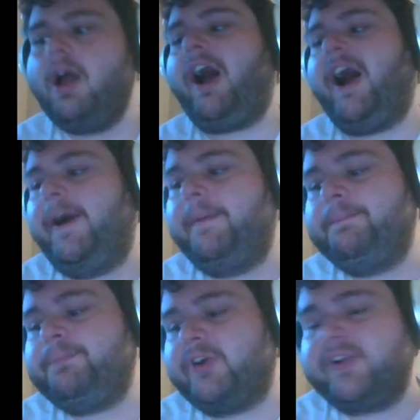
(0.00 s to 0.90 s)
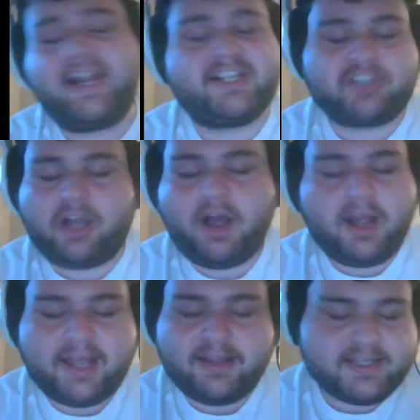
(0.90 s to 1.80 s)
or that I saw
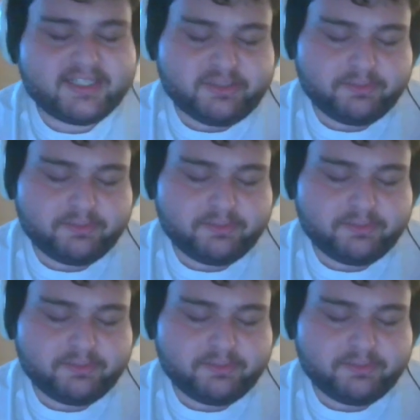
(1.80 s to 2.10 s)
at least.